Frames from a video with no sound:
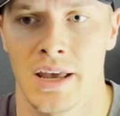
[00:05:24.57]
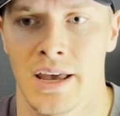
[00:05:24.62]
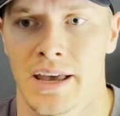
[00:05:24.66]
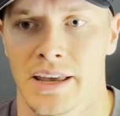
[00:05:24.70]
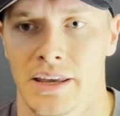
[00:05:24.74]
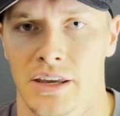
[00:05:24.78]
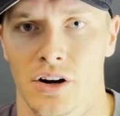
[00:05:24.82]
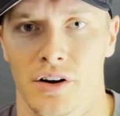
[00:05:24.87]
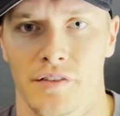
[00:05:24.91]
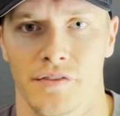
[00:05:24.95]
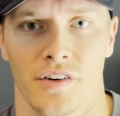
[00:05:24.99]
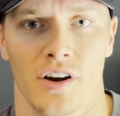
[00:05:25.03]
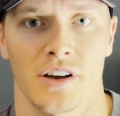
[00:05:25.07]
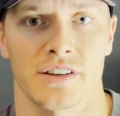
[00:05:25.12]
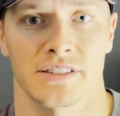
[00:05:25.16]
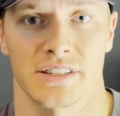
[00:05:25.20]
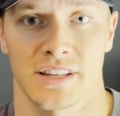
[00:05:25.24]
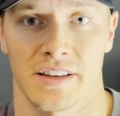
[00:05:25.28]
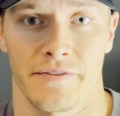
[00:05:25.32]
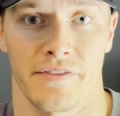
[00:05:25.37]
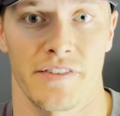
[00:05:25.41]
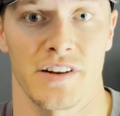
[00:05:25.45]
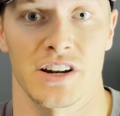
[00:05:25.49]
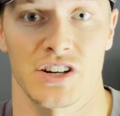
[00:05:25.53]
For us to
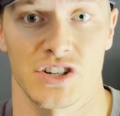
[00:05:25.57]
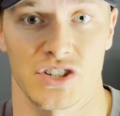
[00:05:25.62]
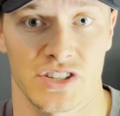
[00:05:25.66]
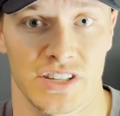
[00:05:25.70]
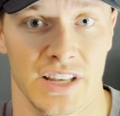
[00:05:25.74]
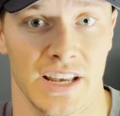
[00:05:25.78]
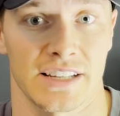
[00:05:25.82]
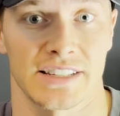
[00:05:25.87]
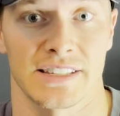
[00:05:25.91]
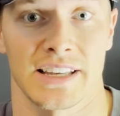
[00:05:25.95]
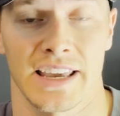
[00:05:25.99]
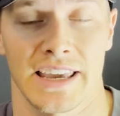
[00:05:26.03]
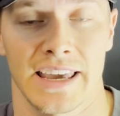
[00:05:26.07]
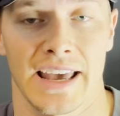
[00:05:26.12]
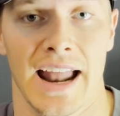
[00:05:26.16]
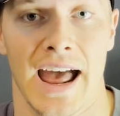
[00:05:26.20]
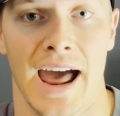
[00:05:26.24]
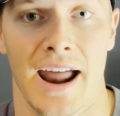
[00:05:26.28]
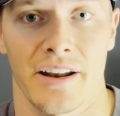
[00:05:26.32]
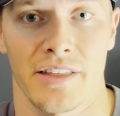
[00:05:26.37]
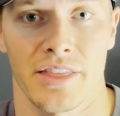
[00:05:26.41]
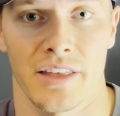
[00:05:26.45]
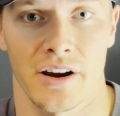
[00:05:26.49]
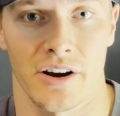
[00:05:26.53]
finish sixth and get out
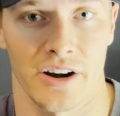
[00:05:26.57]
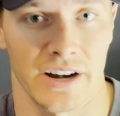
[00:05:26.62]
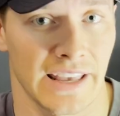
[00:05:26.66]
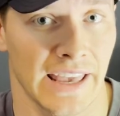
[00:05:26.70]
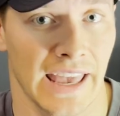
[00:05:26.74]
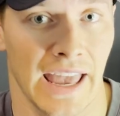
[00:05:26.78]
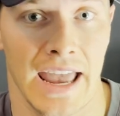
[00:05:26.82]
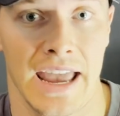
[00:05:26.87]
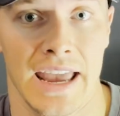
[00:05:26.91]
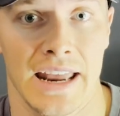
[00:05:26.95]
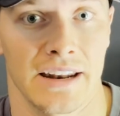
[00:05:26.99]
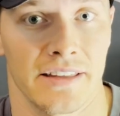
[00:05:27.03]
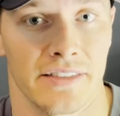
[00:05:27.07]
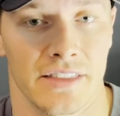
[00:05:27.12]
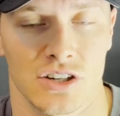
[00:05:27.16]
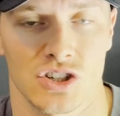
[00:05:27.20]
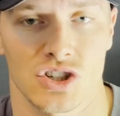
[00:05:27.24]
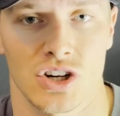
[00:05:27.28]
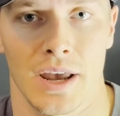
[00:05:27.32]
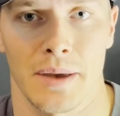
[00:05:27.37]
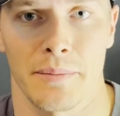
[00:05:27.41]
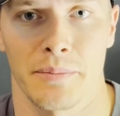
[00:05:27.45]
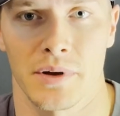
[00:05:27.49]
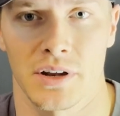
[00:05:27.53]
of there and gain in the
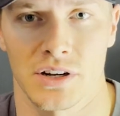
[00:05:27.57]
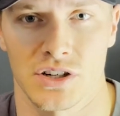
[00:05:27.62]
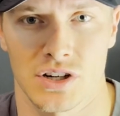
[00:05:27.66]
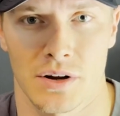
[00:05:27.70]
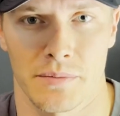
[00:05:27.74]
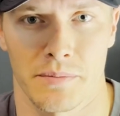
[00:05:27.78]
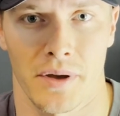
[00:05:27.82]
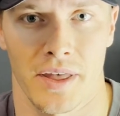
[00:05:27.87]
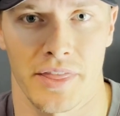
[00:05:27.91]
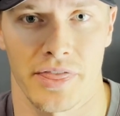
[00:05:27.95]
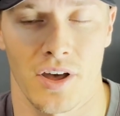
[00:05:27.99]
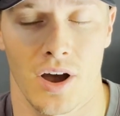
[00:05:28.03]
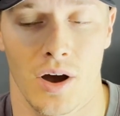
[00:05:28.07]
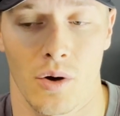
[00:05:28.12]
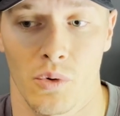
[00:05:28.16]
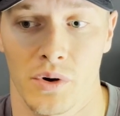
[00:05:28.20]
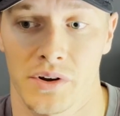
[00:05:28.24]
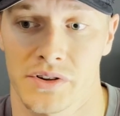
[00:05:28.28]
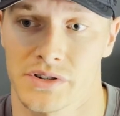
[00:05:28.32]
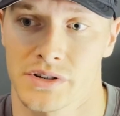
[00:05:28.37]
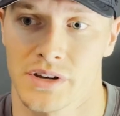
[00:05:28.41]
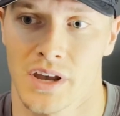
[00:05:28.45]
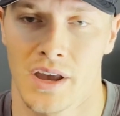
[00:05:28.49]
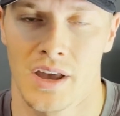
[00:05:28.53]
championship, I thought
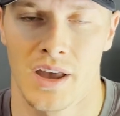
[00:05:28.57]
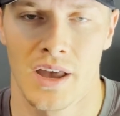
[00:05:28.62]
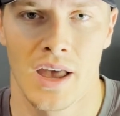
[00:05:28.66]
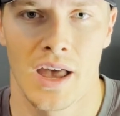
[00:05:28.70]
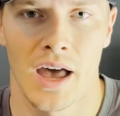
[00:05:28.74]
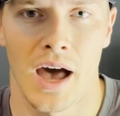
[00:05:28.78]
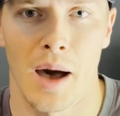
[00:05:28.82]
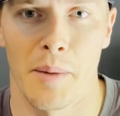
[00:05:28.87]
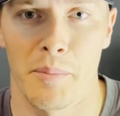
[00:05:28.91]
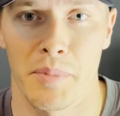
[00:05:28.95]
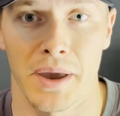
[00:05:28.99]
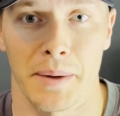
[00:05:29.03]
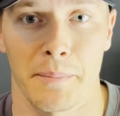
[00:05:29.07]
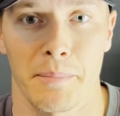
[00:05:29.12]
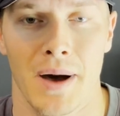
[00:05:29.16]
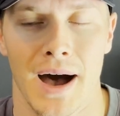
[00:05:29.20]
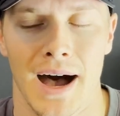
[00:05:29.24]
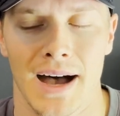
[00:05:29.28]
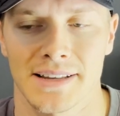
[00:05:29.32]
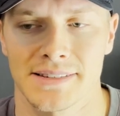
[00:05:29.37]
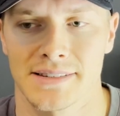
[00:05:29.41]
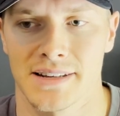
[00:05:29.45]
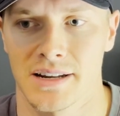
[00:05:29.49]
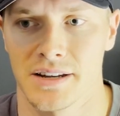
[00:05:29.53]
was a big
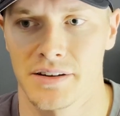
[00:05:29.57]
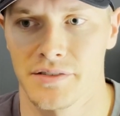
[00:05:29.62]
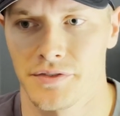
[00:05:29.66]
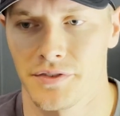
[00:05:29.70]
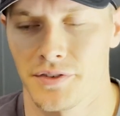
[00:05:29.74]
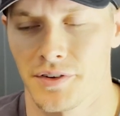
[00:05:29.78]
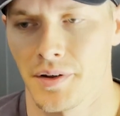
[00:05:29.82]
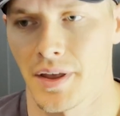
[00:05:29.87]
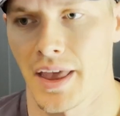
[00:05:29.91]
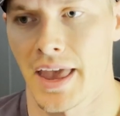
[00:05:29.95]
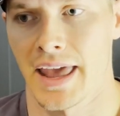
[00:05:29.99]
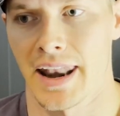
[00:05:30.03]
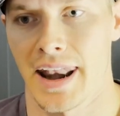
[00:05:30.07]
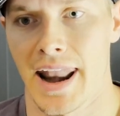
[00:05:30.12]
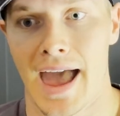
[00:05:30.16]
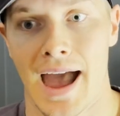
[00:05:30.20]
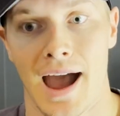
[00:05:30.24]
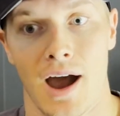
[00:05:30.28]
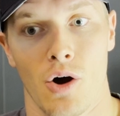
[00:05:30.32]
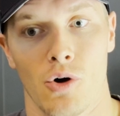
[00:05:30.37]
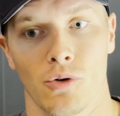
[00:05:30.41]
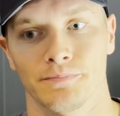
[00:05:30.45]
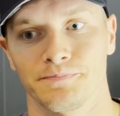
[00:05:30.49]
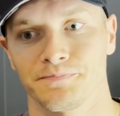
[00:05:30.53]
positive. And
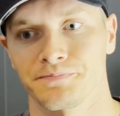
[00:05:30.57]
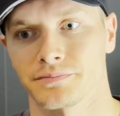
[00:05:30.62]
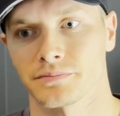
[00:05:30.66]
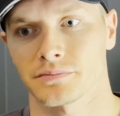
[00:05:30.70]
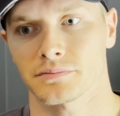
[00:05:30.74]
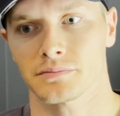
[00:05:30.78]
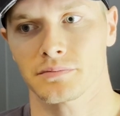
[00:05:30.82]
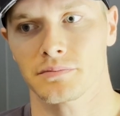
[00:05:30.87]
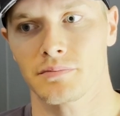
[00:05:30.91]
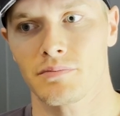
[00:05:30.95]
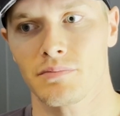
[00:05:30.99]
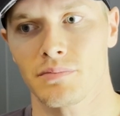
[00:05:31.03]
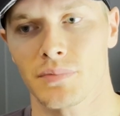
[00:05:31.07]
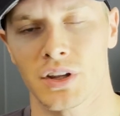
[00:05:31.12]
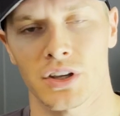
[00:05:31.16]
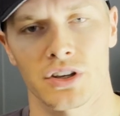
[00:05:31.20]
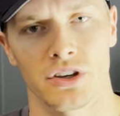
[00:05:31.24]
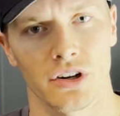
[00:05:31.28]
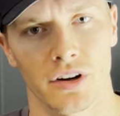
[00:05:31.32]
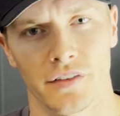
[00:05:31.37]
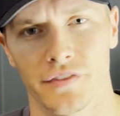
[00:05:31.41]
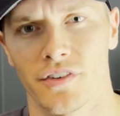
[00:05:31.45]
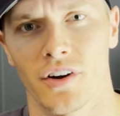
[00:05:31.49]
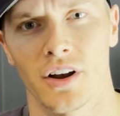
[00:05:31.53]
now,
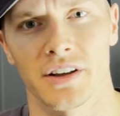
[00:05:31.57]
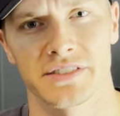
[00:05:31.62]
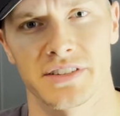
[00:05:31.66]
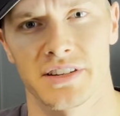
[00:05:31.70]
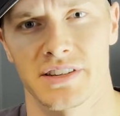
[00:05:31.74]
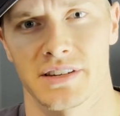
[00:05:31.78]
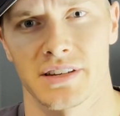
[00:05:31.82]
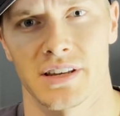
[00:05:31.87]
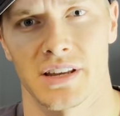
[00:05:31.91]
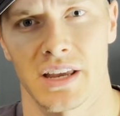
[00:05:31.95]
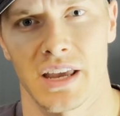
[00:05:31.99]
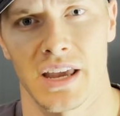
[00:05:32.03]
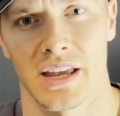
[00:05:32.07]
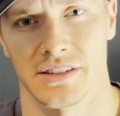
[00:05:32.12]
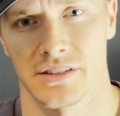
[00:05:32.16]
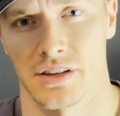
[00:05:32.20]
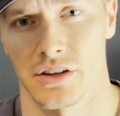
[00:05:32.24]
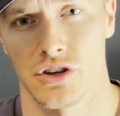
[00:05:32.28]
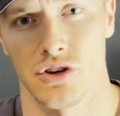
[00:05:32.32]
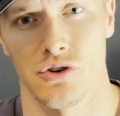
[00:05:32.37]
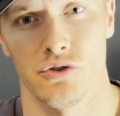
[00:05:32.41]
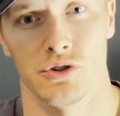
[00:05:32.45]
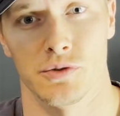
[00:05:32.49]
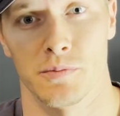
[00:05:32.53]
for us, it's a
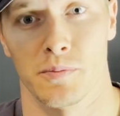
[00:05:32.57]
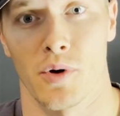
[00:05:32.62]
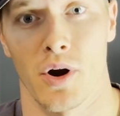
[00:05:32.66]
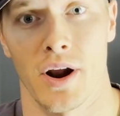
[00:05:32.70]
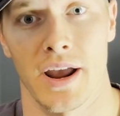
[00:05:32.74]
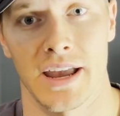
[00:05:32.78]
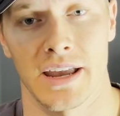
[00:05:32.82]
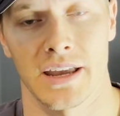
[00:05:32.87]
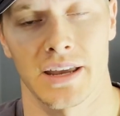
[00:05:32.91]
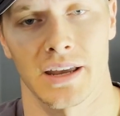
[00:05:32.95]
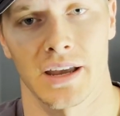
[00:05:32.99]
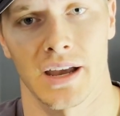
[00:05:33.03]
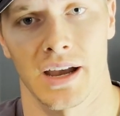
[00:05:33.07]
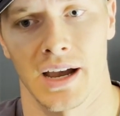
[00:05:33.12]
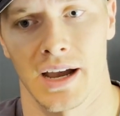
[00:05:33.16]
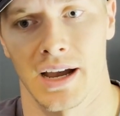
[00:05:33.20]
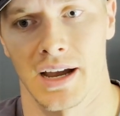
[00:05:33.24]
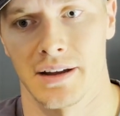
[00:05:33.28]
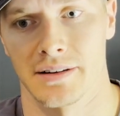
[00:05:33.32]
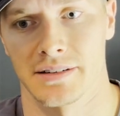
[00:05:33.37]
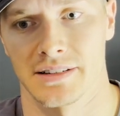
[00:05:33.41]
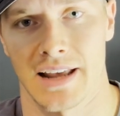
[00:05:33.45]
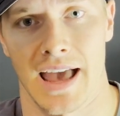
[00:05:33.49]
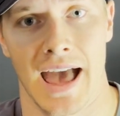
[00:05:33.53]
huge break
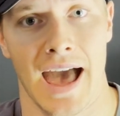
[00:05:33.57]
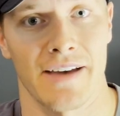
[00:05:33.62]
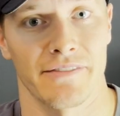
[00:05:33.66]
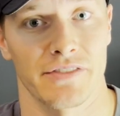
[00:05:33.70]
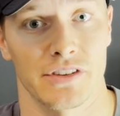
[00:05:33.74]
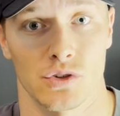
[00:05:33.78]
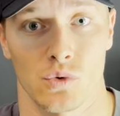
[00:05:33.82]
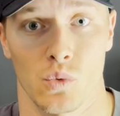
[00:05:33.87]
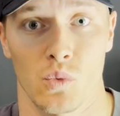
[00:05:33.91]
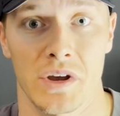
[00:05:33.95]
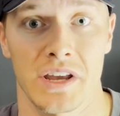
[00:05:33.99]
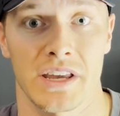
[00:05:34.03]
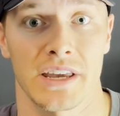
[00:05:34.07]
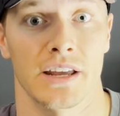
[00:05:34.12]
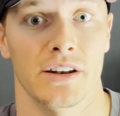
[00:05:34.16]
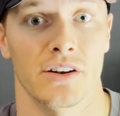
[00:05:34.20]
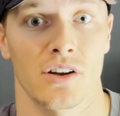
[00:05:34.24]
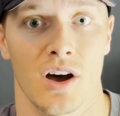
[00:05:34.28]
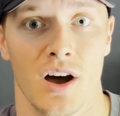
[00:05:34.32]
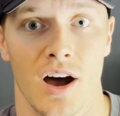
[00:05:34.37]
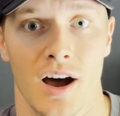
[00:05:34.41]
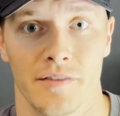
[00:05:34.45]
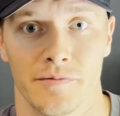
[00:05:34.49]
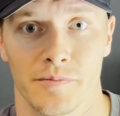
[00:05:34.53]
to have this weekend
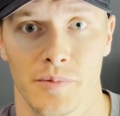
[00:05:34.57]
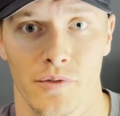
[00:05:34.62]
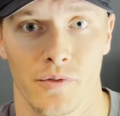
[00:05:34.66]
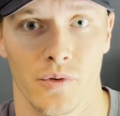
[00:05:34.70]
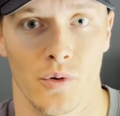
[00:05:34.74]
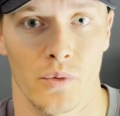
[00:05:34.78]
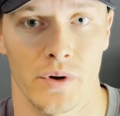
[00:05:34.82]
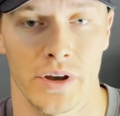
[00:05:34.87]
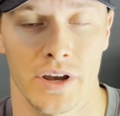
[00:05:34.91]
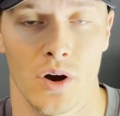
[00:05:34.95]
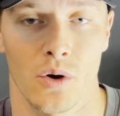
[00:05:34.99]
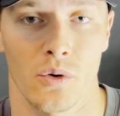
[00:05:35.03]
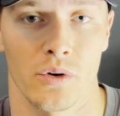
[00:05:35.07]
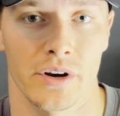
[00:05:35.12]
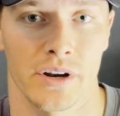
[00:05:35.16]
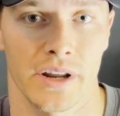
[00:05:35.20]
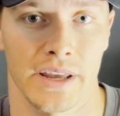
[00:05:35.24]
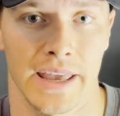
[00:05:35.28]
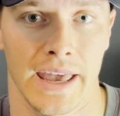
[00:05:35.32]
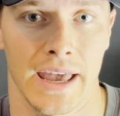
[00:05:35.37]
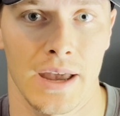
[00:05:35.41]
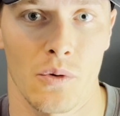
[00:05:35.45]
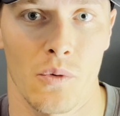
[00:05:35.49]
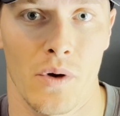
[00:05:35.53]
off before we go into
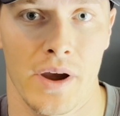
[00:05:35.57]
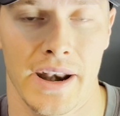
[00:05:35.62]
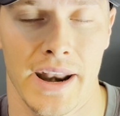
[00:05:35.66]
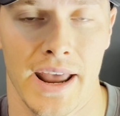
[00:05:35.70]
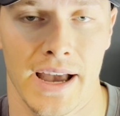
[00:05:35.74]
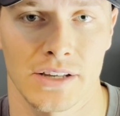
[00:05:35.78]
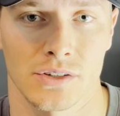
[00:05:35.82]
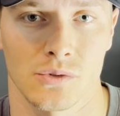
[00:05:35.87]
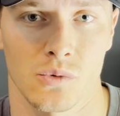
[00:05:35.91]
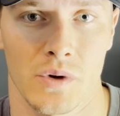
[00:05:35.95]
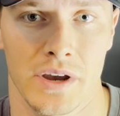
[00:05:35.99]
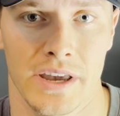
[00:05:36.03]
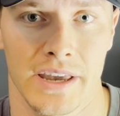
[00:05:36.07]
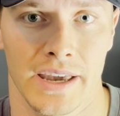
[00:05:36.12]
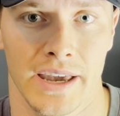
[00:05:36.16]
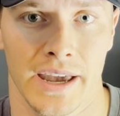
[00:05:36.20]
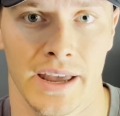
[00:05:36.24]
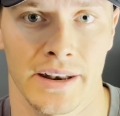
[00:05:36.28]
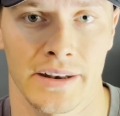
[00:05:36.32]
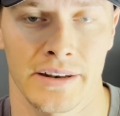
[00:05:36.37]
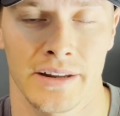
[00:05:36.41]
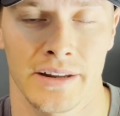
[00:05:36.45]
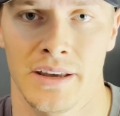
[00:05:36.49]
Gateway next weekend.